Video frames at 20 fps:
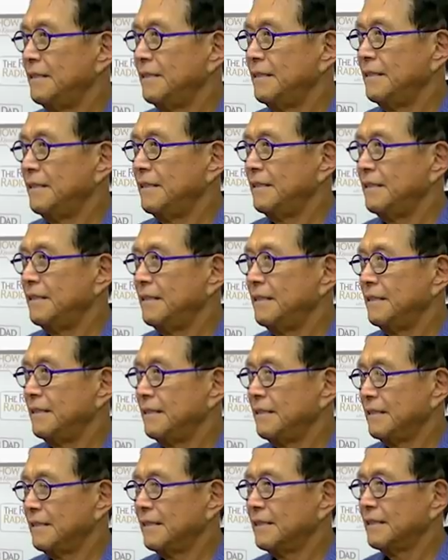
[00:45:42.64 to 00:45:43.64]
and know something's
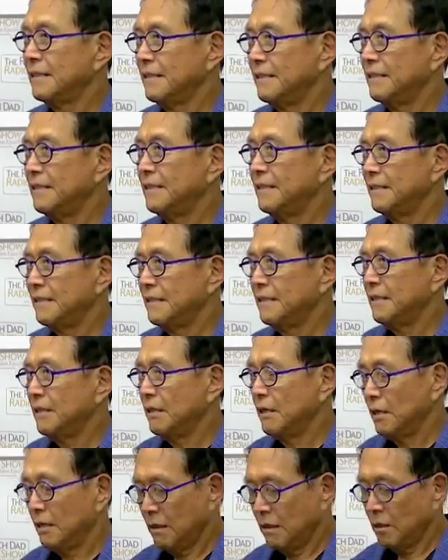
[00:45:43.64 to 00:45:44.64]
happening.
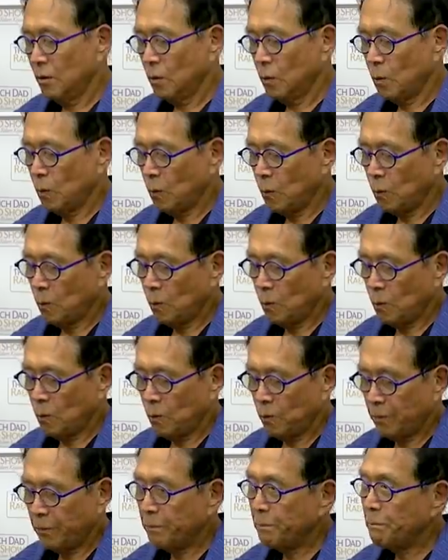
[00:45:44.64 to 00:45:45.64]
Just choose,
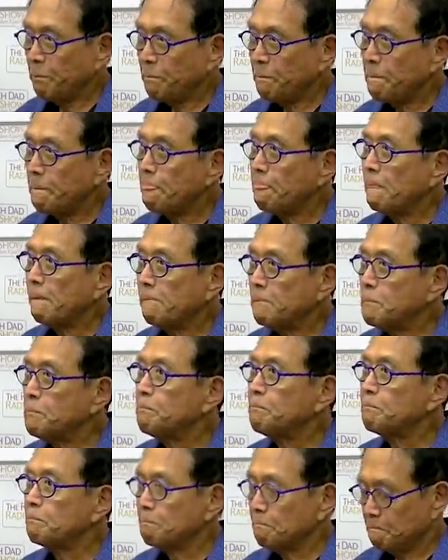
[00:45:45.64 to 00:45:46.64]
just choose who you're
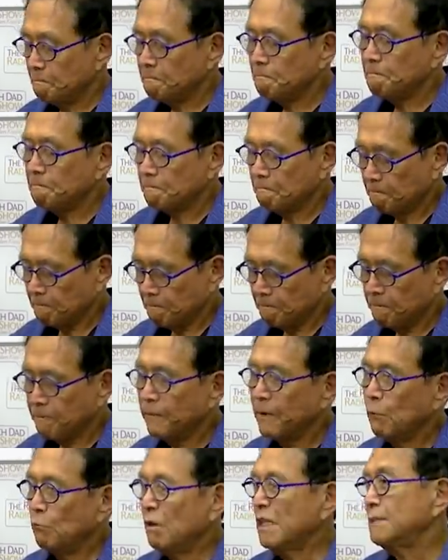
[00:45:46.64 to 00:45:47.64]
who you're
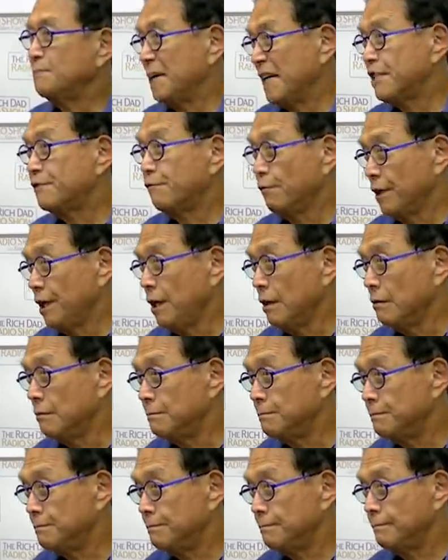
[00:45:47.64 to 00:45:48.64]
learning. That's from. for you.
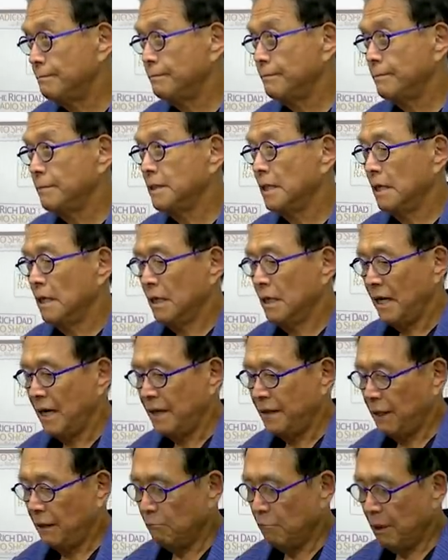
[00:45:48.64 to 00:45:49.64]
Mm-hmm.
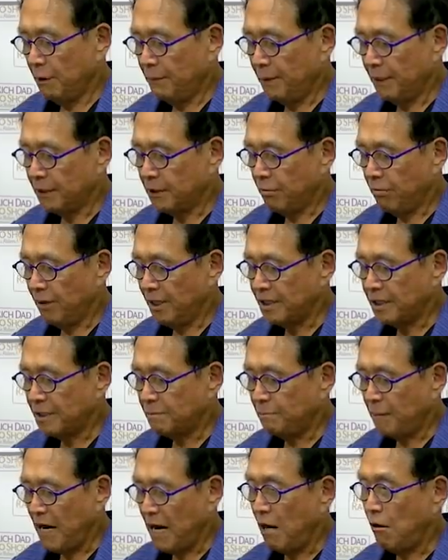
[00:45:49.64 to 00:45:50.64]
And then what about Chris
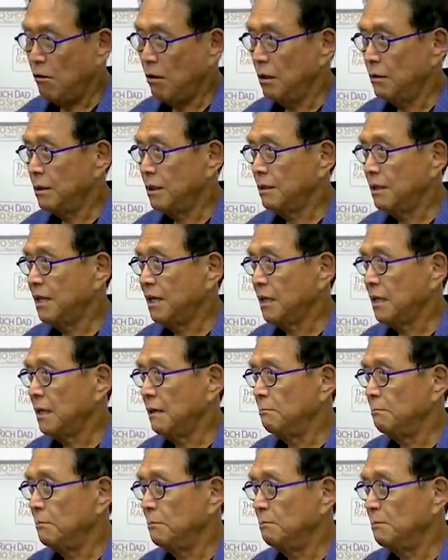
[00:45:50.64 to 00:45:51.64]
Powell? The thing of
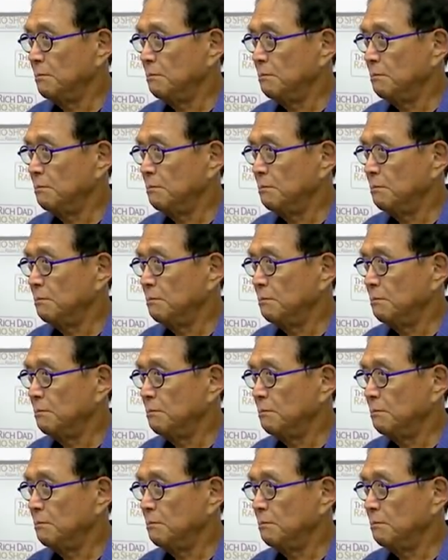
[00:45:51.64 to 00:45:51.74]
the